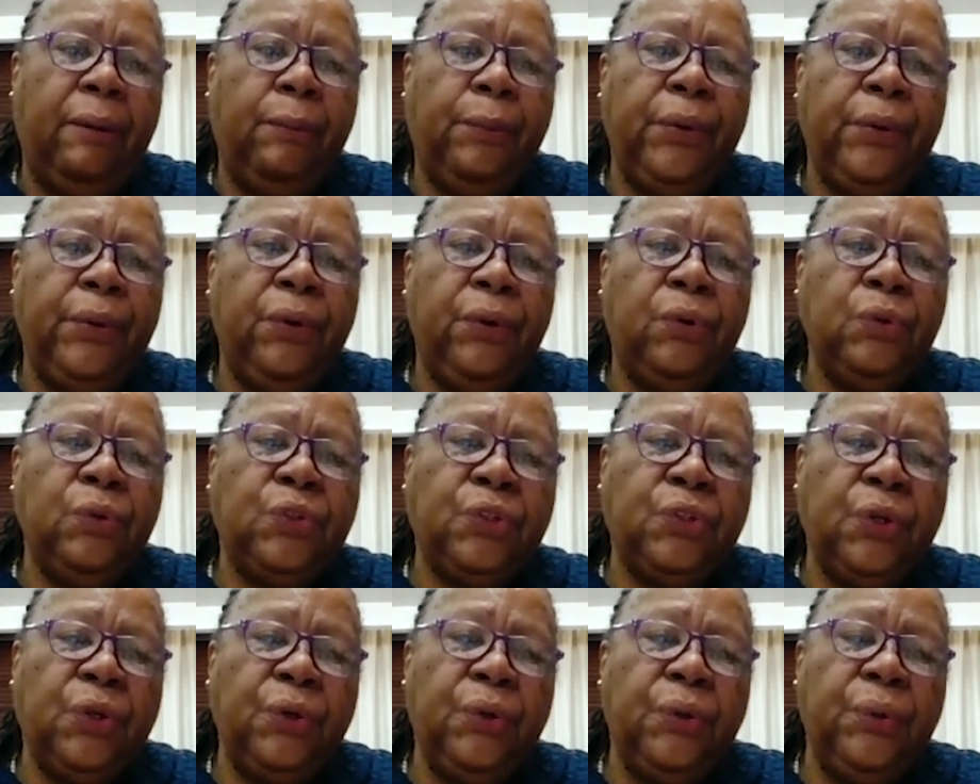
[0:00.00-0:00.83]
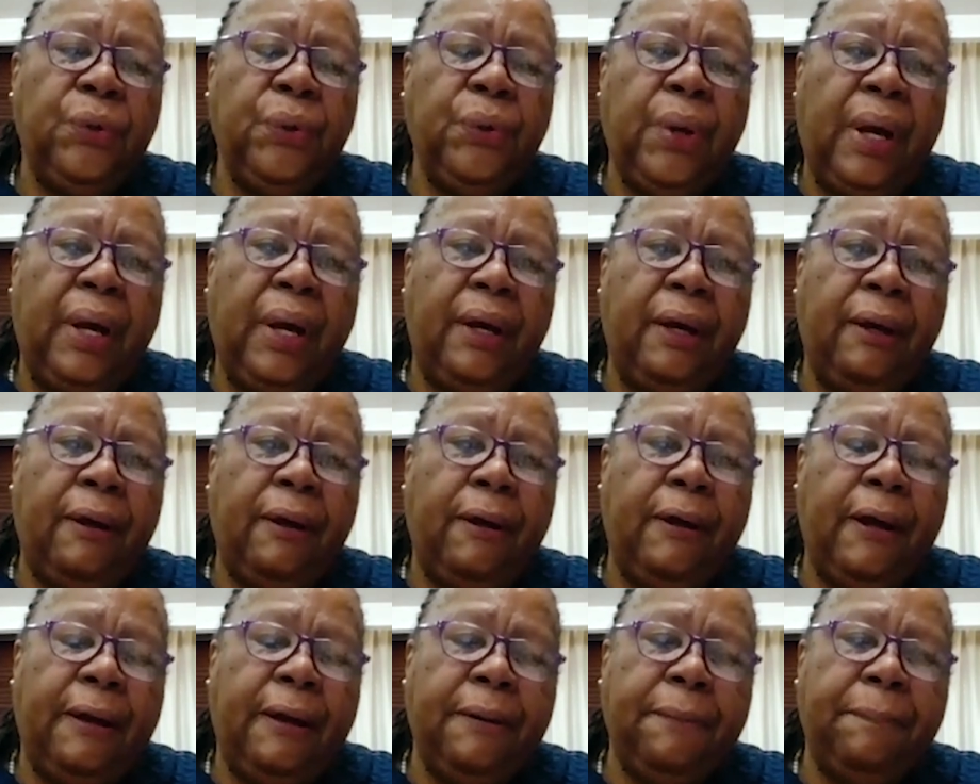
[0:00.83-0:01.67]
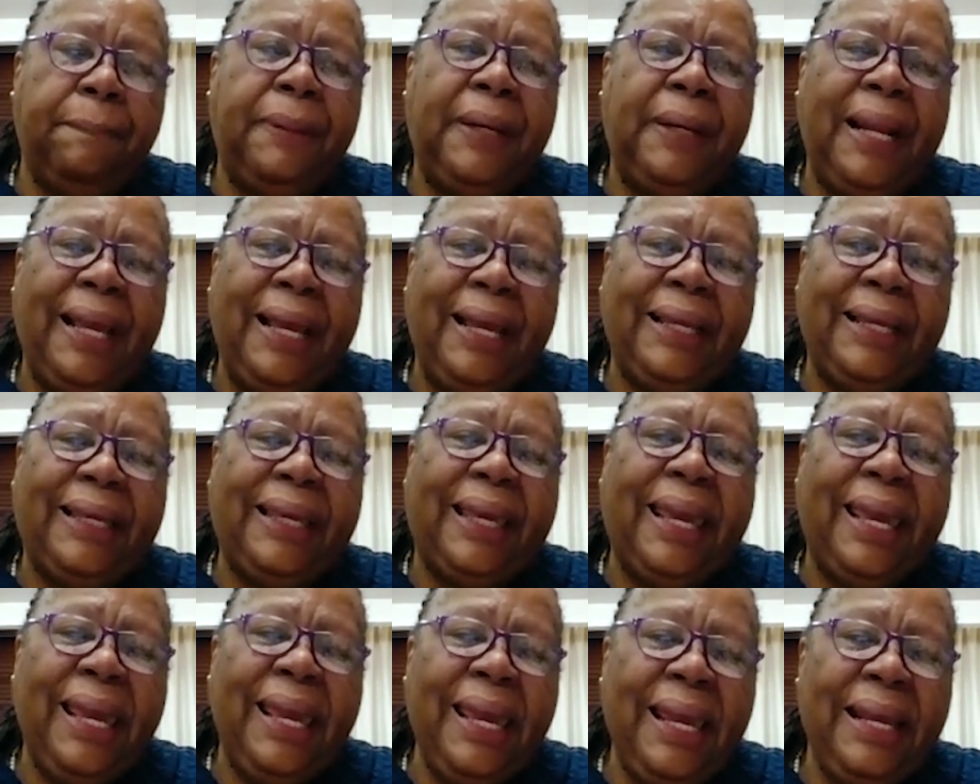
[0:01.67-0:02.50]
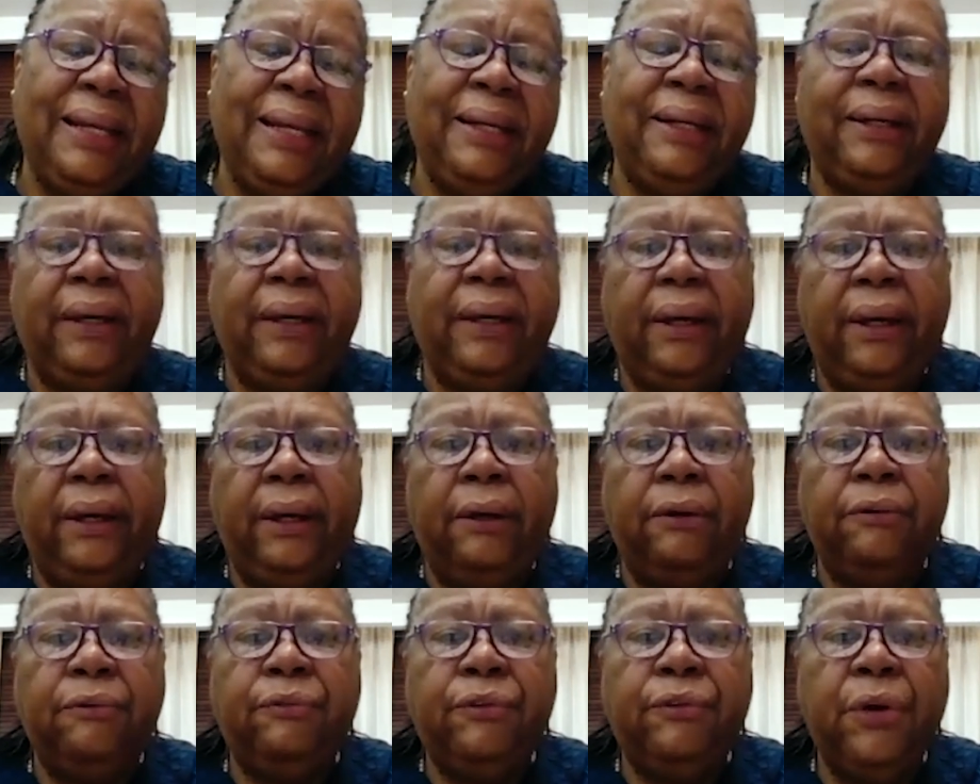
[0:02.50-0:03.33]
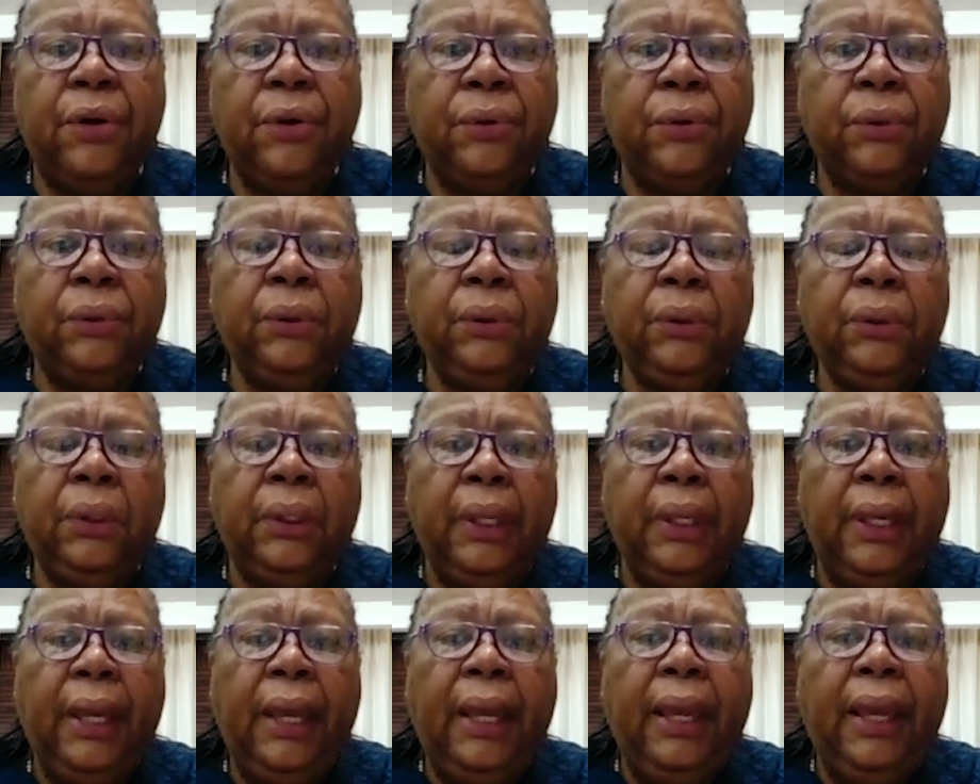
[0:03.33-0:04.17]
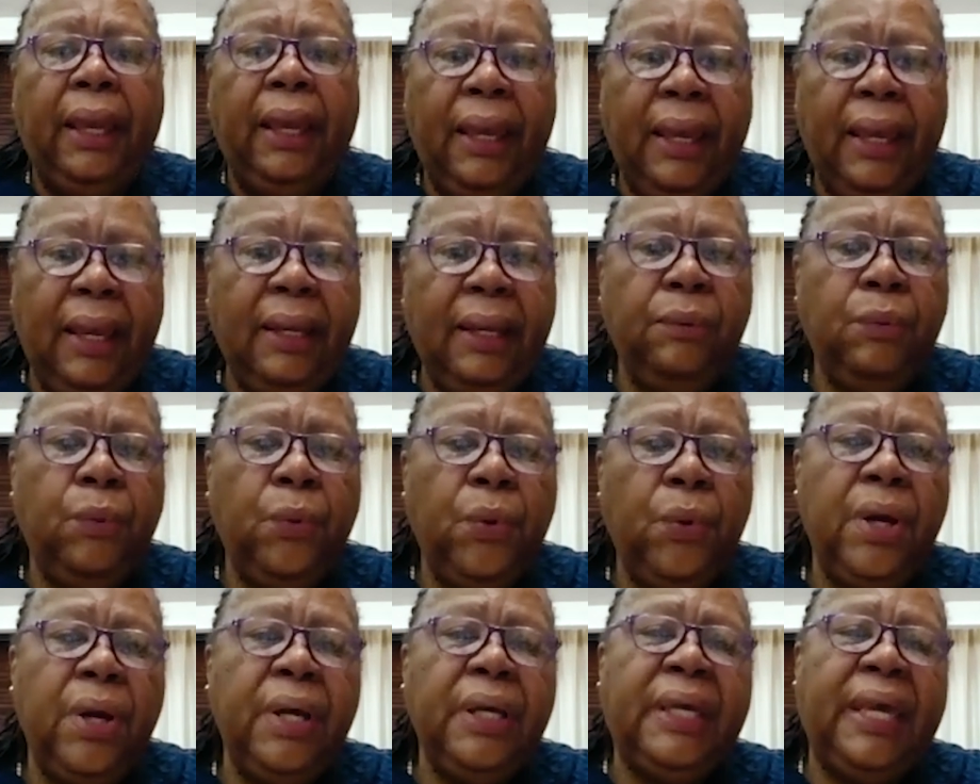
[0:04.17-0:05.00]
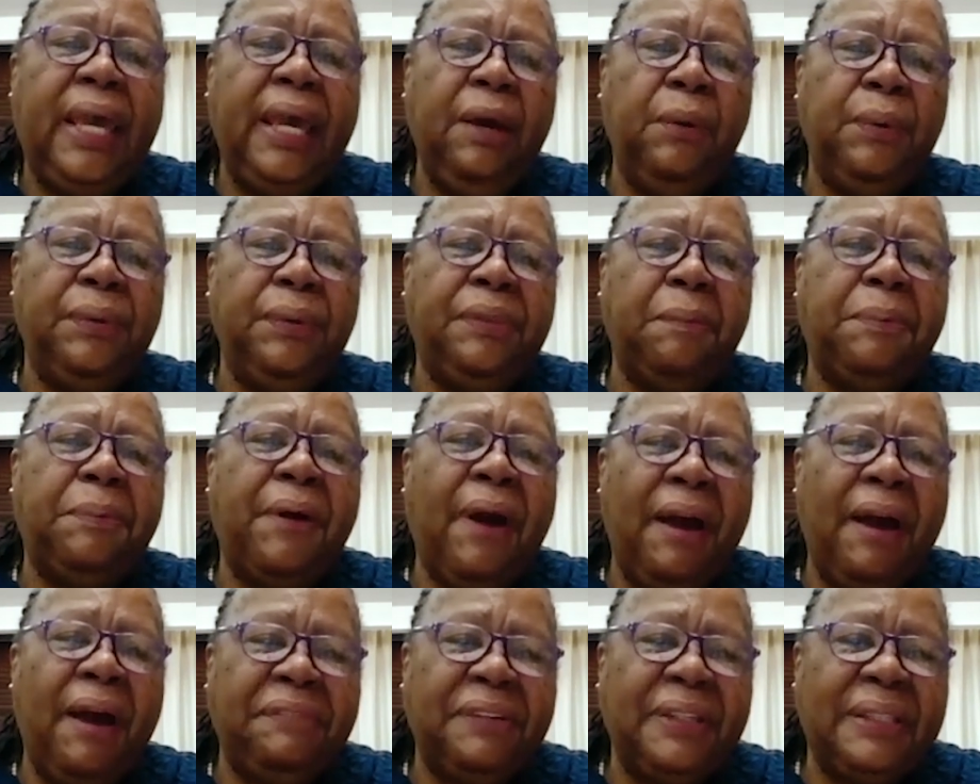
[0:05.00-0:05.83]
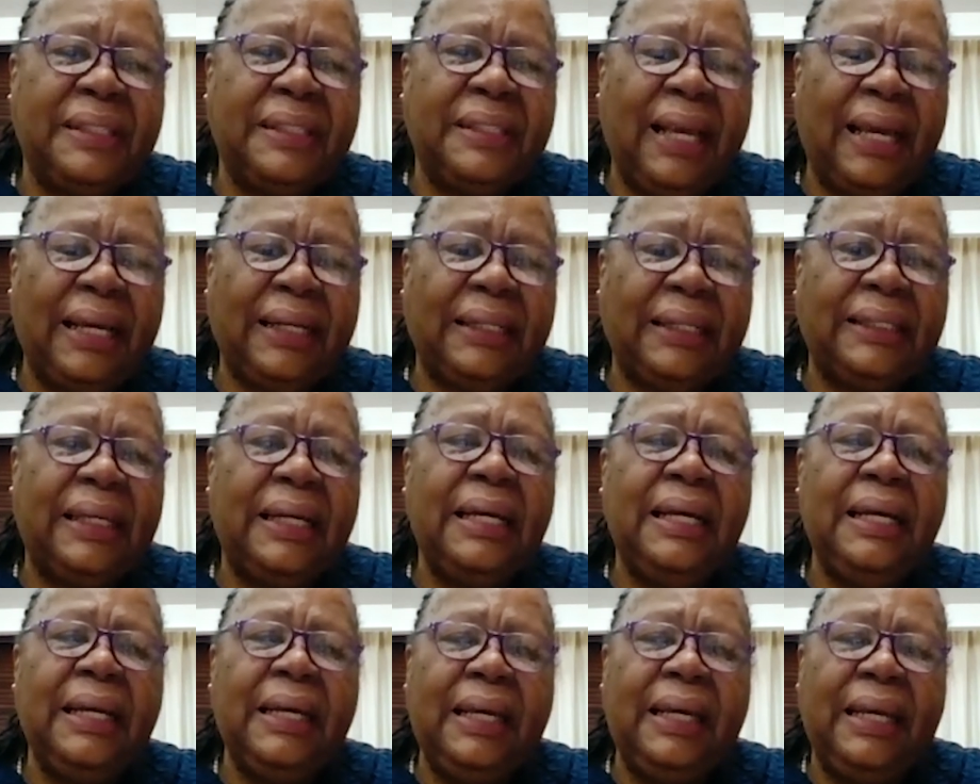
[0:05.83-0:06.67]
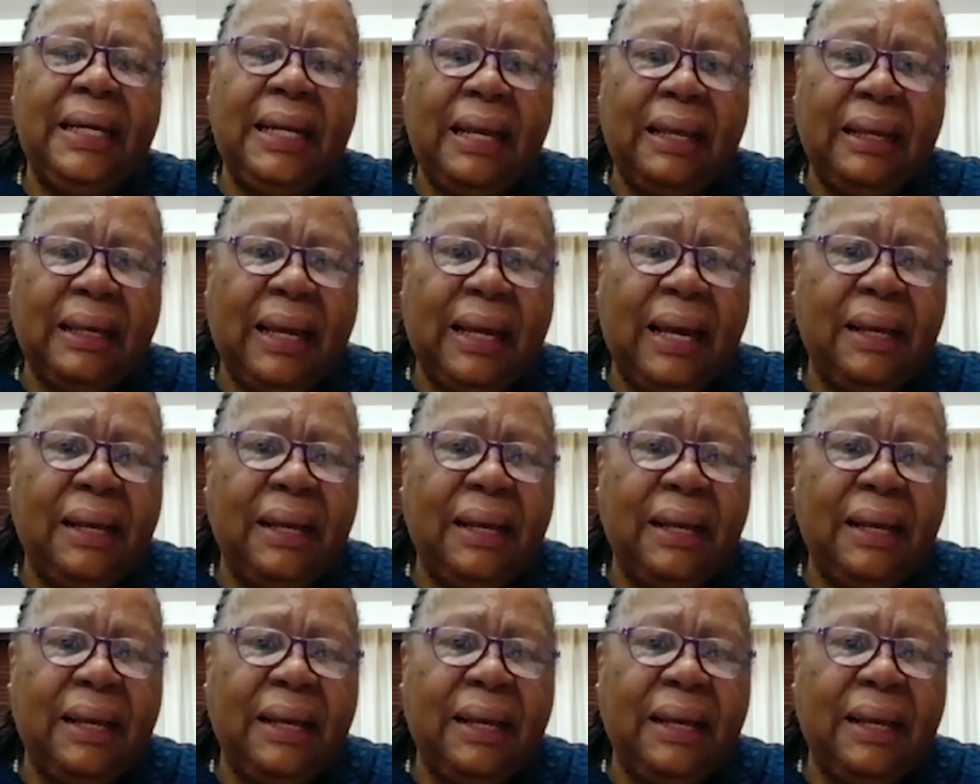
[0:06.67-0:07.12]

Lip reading: we also play a keen role in working with the private sector in our